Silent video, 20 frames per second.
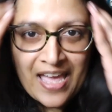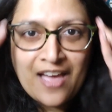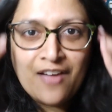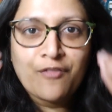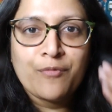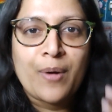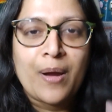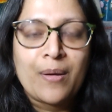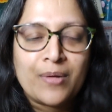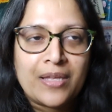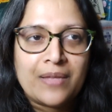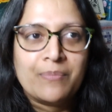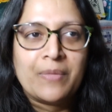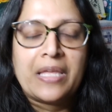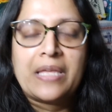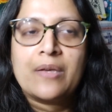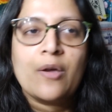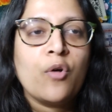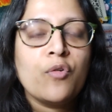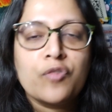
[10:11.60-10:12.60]
have, probably
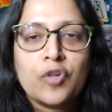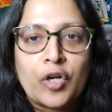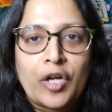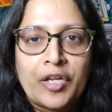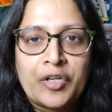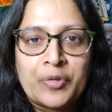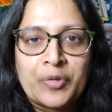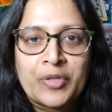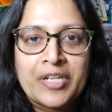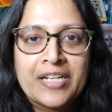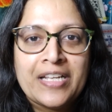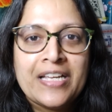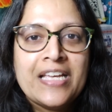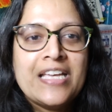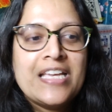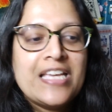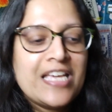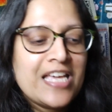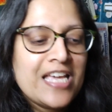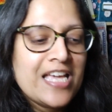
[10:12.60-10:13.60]
like over 100.
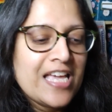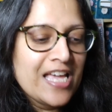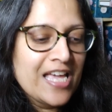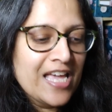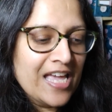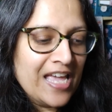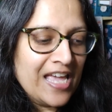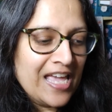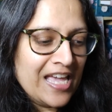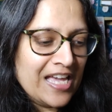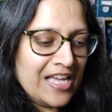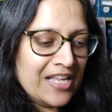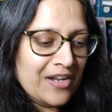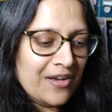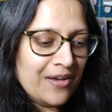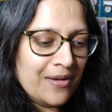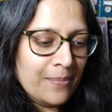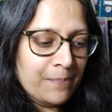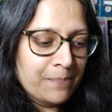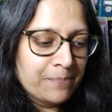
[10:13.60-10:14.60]

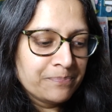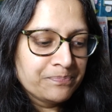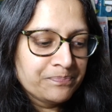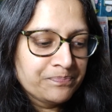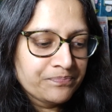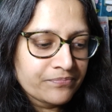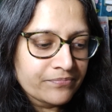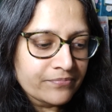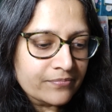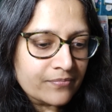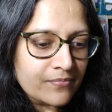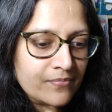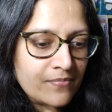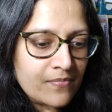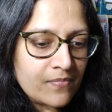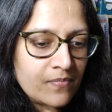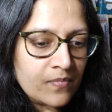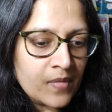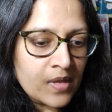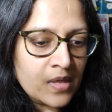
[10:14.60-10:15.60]
And
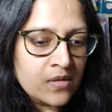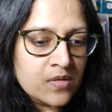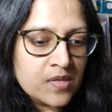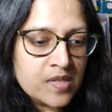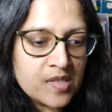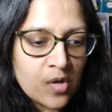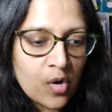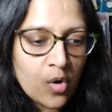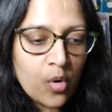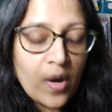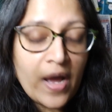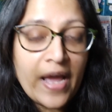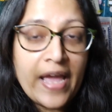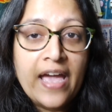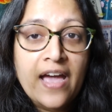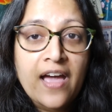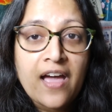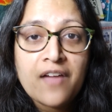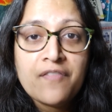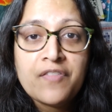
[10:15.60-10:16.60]
so I
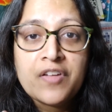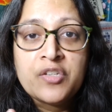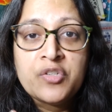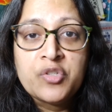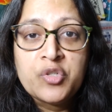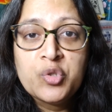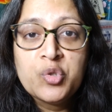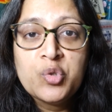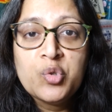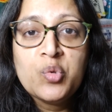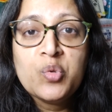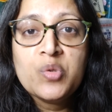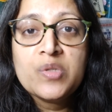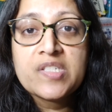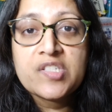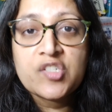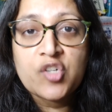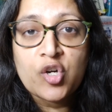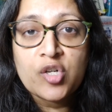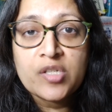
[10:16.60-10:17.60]
have new
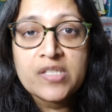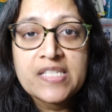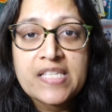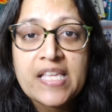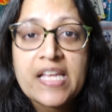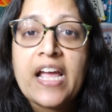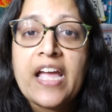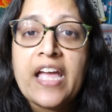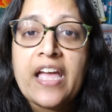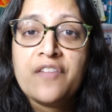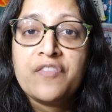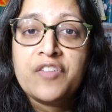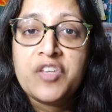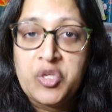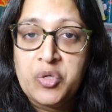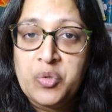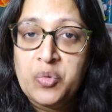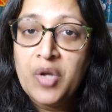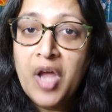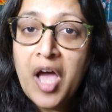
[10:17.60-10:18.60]
starts that I have
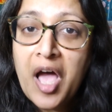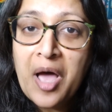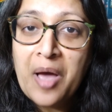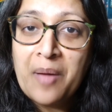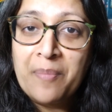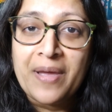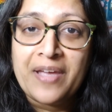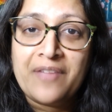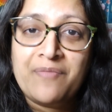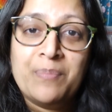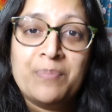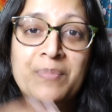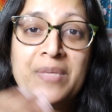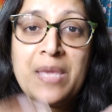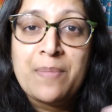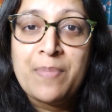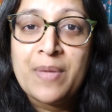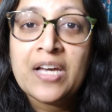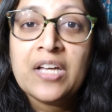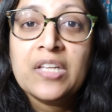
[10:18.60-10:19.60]
queued up. I'm
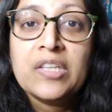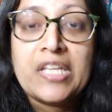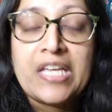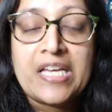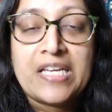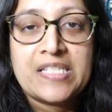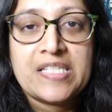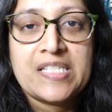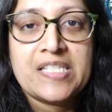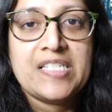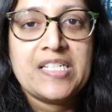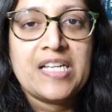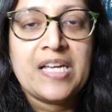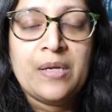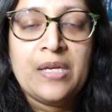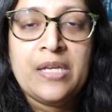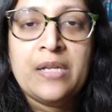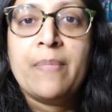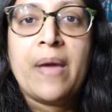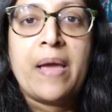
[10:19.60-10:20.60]
keeping a list
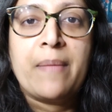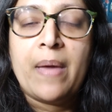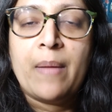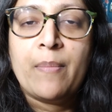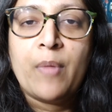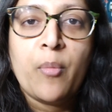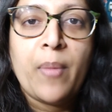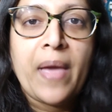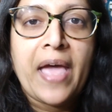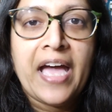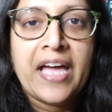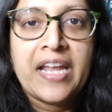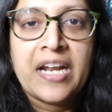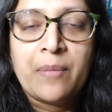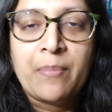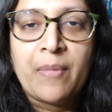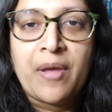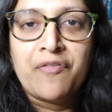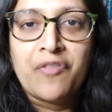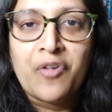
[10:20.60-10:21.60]
in my memo pad
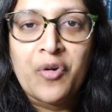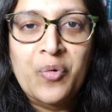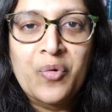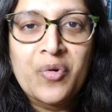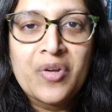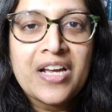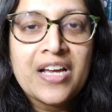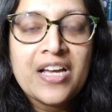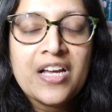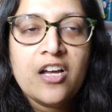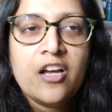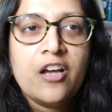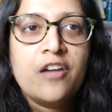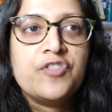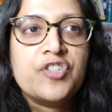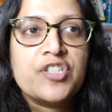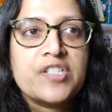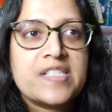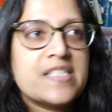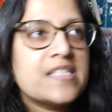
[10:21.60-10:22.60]
on my phone
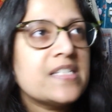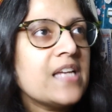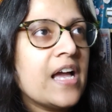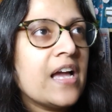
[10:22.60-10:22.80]
of just